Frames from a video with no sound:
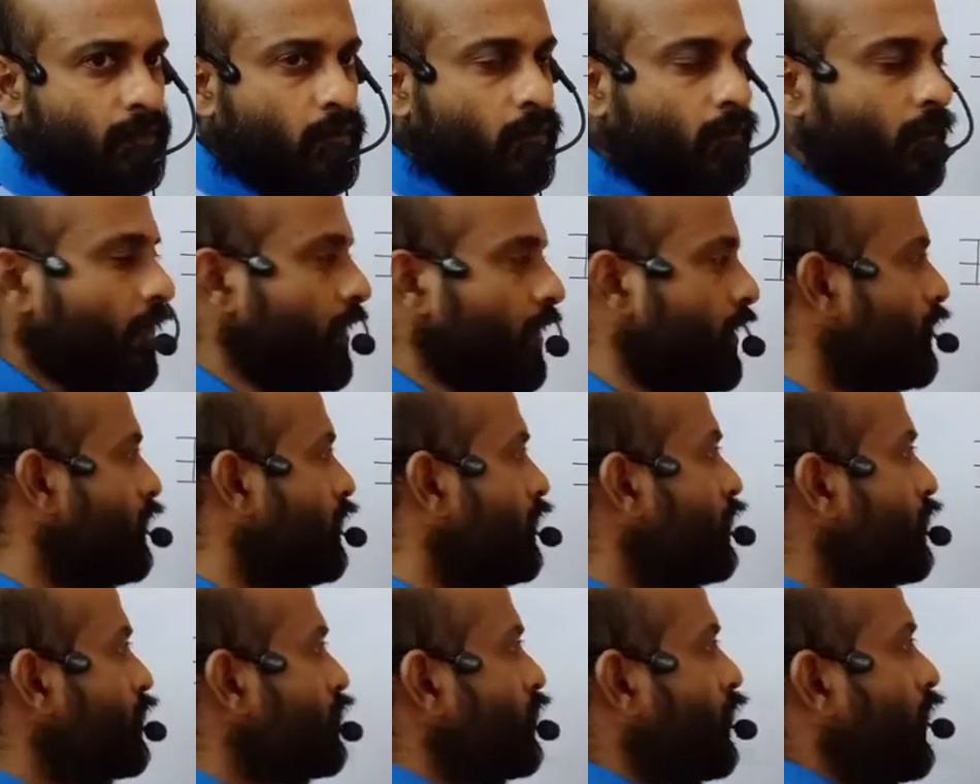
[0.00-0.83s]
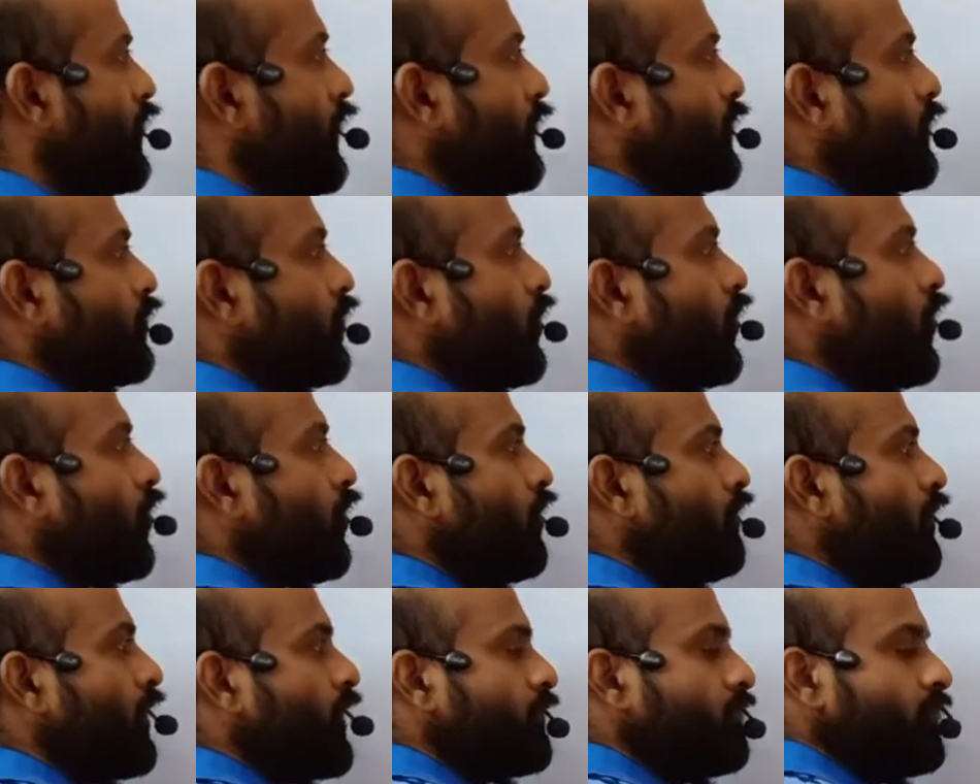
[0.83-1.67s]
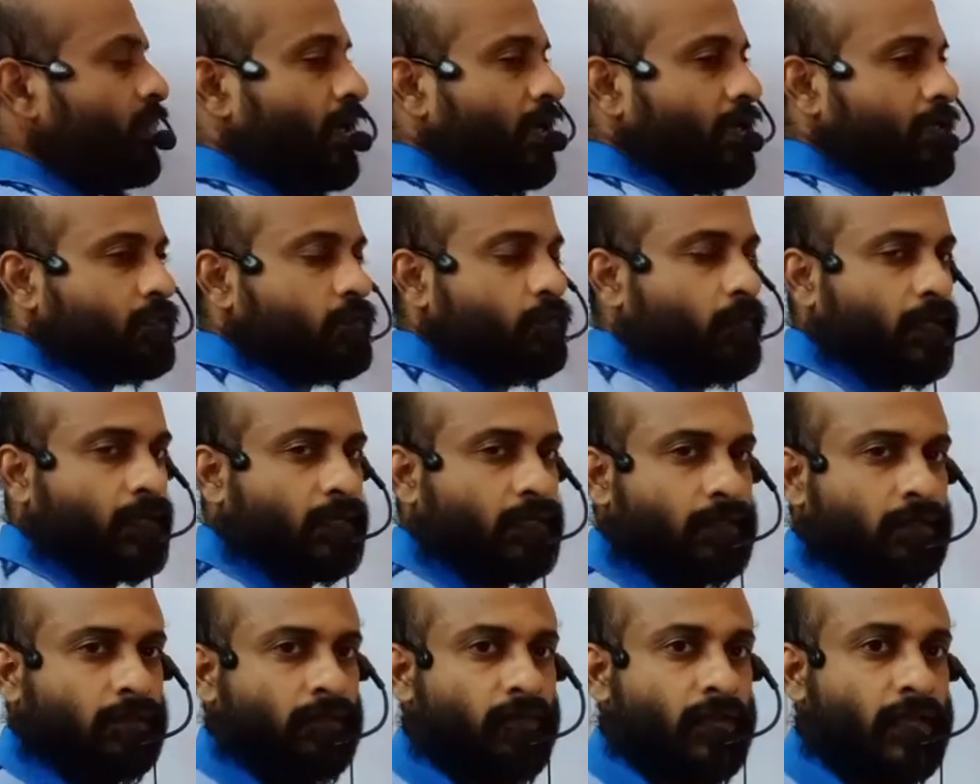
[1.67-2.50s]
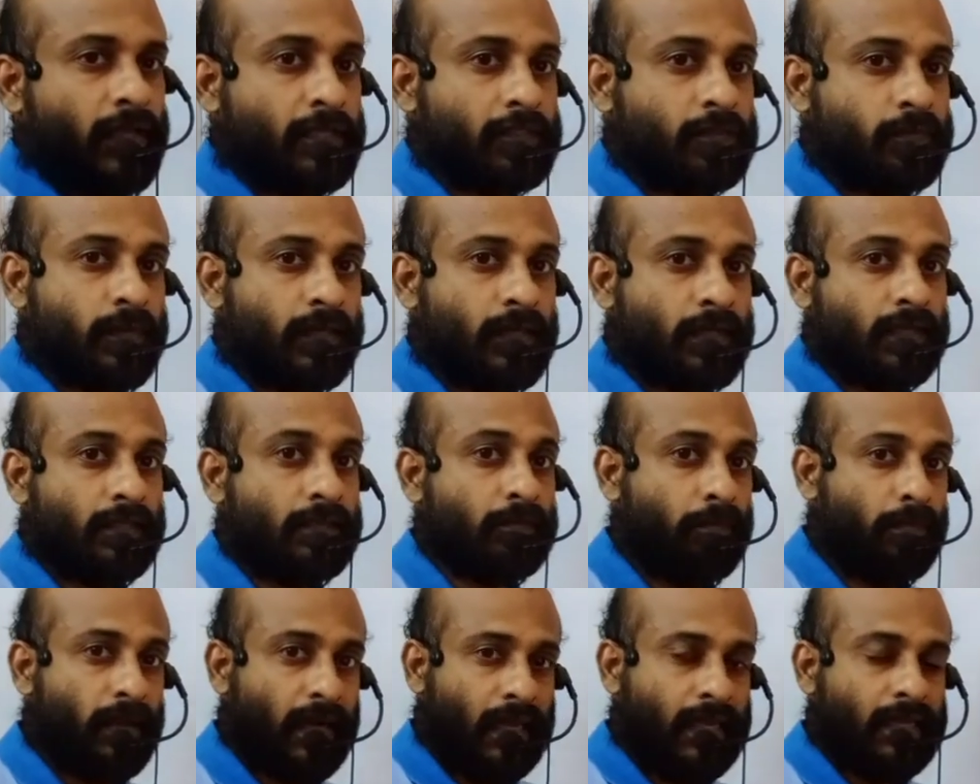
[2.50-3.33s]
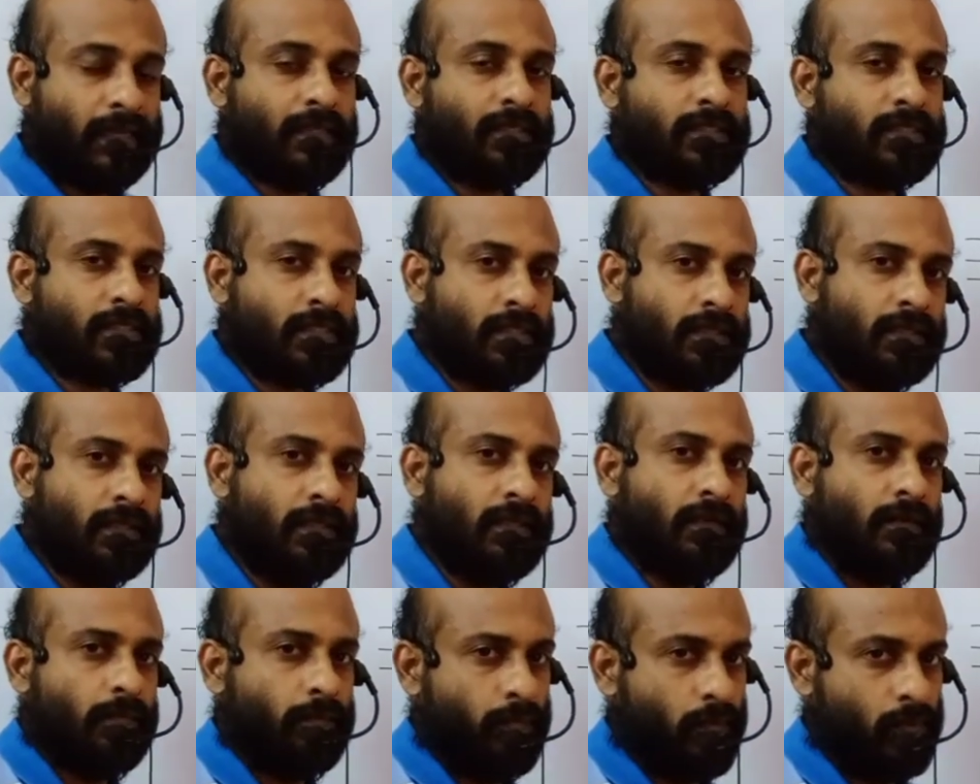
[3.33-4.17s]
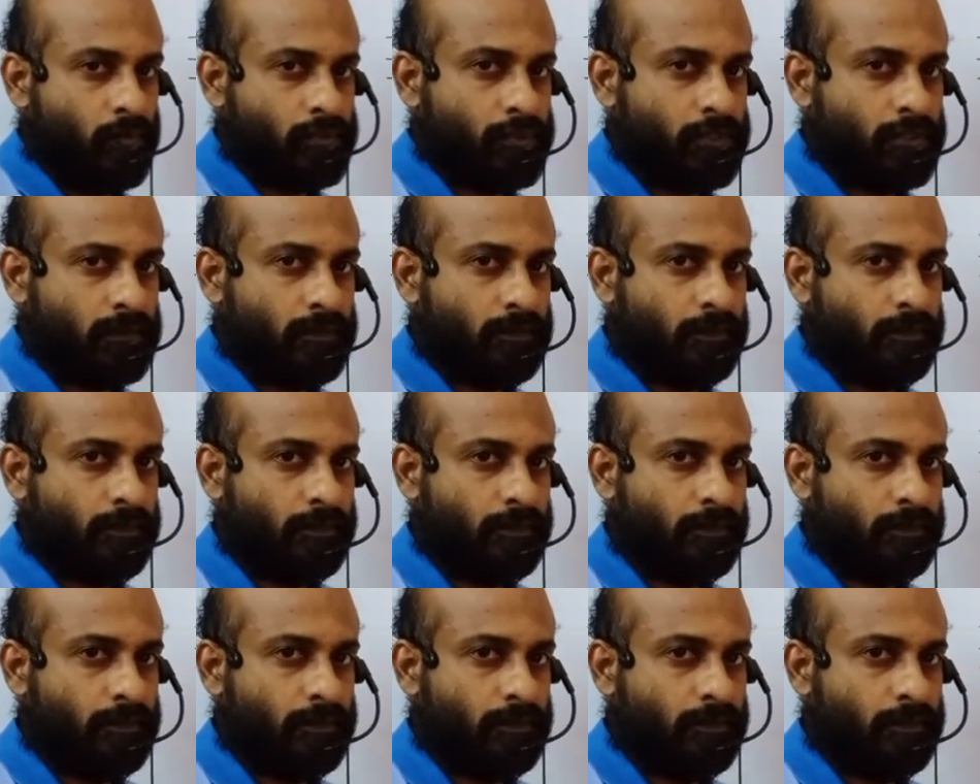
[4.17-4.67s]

Okay, so at O what we expect the brightest portion.